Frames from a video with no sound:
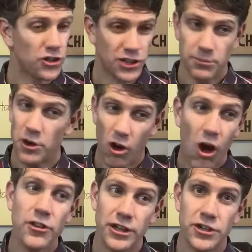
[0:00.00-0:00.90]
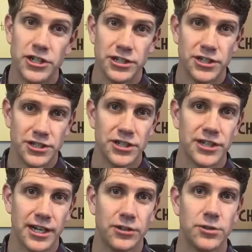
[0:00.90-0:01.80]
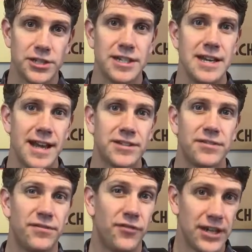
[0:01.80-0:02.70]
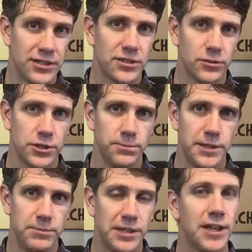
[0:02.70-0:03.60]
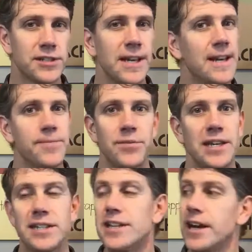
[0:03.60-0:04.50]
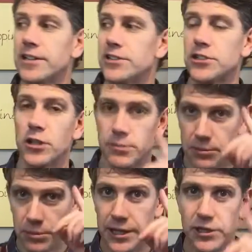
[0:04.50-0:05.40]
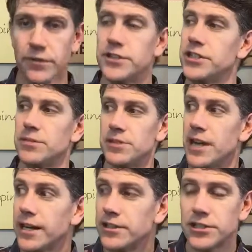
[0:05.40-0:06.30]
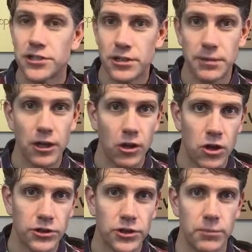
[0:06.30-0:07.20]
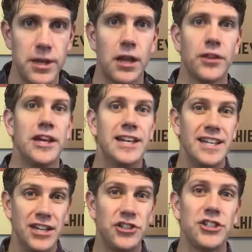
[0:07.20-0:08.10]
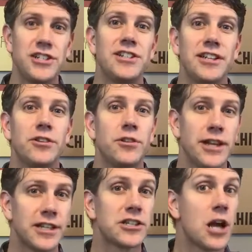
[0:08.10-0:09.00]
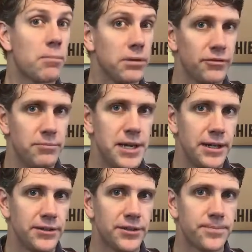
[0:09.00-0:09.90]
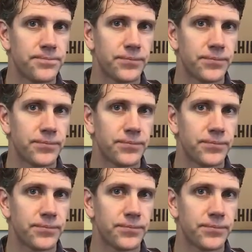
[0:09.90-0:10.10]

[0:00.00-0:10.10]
it's going to put all the energy into just getting to this next fight, so to speak, because it's not concerned, your brain nervous system is not concerned about long-term health. It just needs to get to the next couple of minutes.